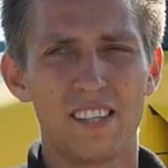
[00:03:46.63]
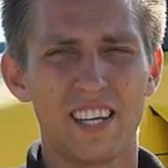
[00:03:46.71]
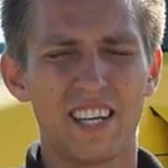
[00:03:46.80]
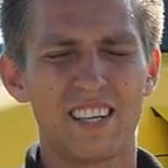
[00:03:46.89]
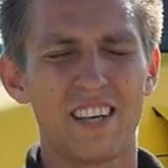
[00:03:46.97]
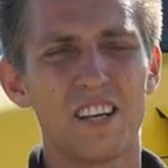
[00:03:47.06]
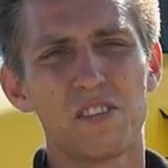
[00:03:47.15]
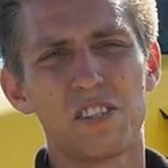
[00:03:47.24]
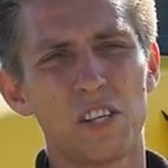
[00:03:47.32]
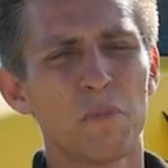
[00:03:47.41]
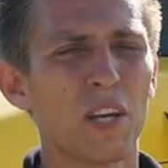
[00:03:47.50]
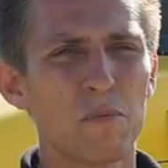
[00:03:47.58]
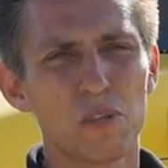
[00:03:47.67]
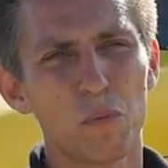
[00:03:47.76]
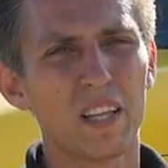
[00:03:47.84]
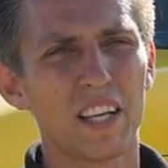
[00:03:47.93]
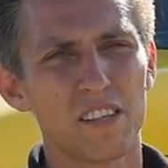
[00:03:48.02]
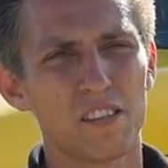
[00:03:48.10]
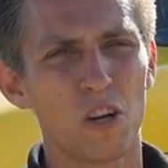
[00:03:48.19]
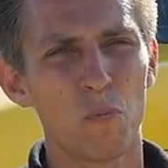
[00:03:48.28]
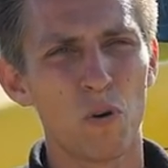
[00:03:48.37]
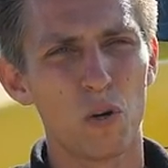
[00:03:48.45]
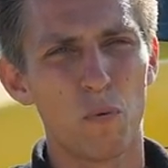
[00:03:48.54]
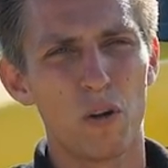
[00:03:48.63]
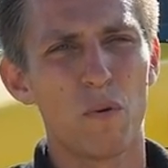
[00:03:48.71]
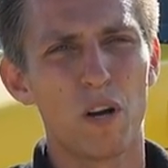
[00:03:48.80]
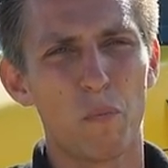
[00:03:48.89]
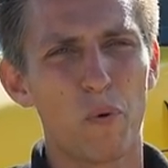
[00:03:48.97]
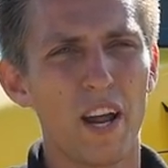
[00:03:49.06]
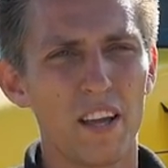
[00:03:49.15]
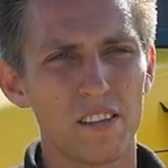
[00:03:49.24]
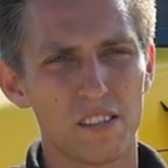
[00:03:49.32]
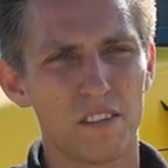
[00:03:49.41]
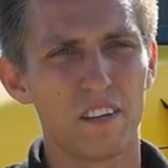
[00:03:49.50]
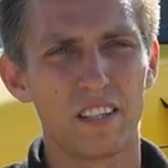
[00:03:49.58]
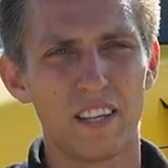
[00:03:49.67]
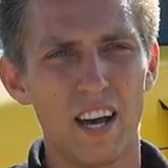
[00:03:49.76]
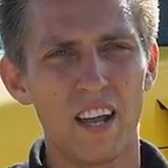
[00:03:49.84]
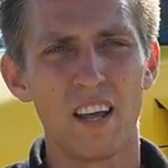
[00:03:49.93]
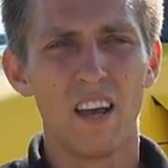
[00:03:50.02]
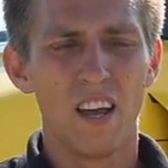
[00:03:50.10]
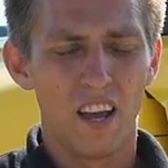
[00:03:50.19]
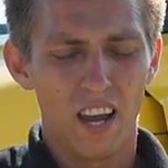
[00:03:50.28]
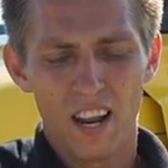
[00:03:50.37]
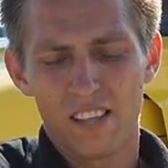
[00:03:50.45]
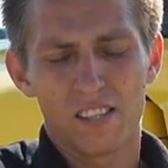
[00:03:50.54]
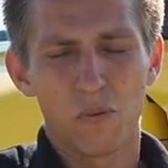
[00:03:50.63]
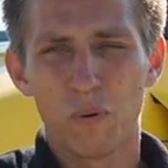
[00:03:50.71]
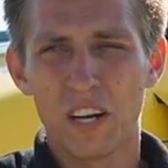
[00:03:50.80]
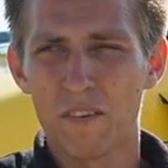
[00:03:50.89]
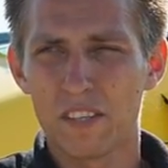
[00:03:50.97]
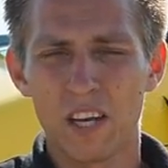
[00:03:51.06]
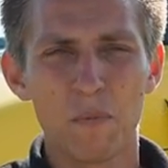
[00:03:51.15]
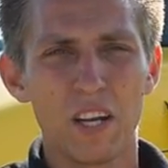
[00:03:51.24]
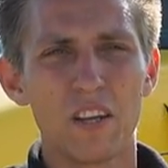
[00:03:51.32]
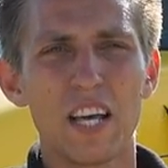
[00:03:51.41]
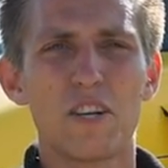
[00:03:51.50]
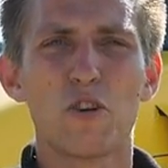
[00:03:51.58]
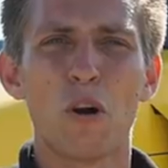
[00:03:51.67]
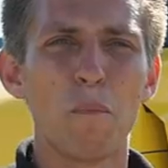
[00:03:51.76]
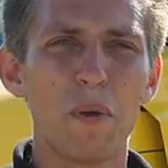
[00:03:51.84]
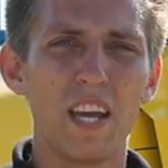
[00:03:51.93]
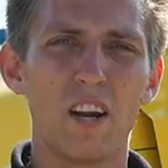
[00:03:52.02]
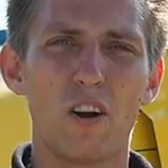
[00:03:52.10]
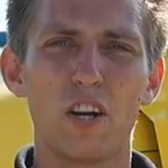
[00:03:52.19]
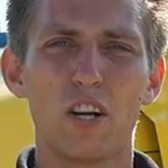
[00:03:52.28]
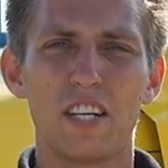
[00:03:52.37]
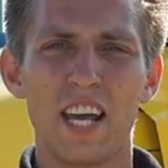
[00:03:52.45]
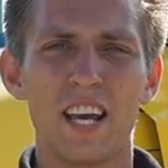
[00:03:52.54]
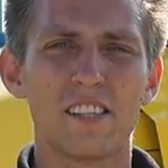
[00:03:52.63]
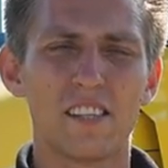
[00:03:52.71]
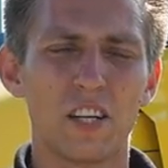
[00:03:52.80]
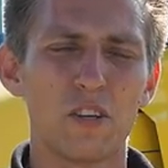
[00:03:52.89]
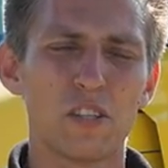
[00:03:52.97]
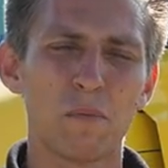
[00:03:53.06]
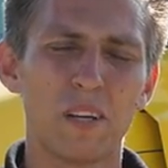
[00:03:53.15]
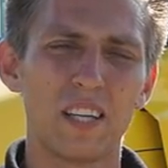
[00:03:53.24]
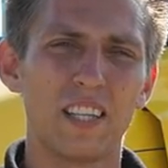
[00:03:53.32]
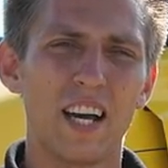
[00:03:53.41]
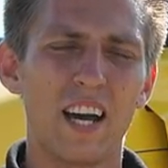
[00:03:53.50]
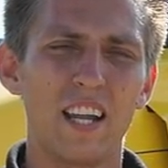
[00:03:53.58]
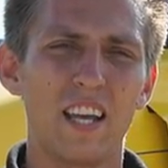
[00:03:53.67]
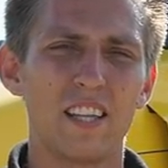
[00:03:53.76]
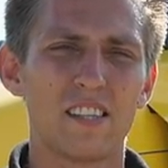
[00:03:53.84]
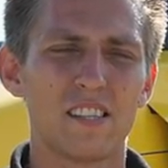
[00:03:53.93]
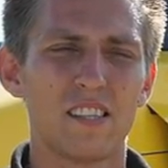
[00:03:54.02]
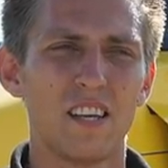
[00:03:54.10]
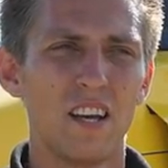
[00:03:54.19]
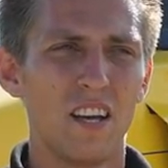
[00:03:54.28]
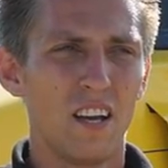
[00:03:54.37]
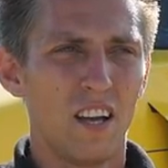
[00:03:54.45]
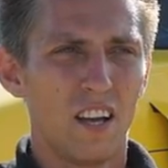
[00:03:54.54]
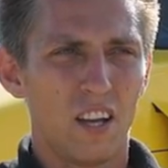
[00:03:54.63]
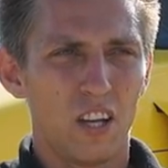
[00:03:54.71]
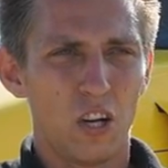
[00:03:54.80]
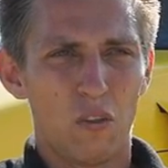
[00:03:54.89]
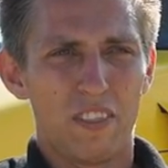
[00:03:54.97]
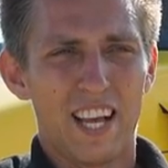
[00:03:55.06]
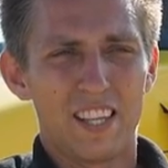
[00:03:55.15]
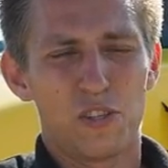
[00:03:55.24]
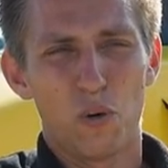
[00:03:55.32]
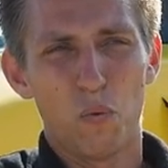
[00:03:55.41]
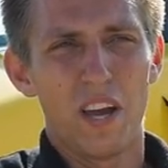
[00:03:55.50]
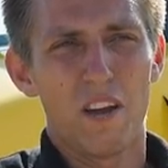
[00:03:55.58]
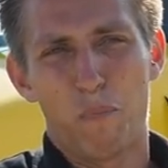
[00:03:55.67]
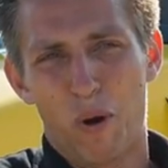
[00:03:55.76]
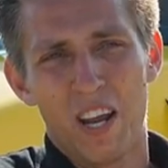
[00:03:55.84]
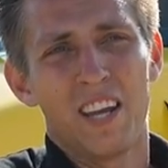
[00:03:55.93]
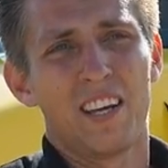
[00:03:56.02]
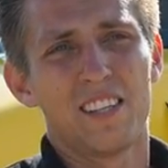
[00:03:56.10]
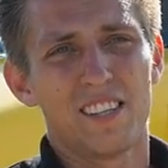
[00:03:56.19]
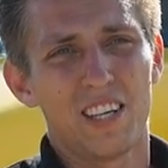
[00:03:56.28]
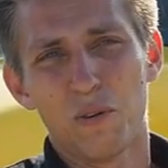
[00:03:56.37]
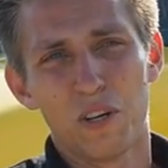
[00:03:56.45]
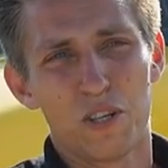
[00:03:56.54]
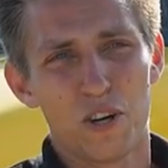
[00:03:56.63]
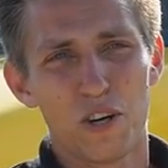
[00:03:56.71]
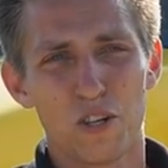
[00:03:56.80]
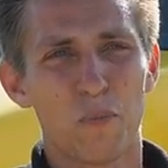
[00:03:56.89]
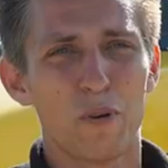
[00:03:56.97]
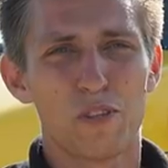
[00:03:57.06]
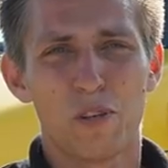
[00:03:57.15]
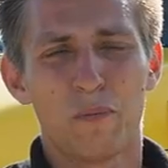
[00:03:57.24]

it's like sometimes it'll be like a ceremony where you want to pray and stuff like that. It's when every time you hear that drum beat or you're dancing or something like that, it's, you know, that's your way of praying. It's like going to church almost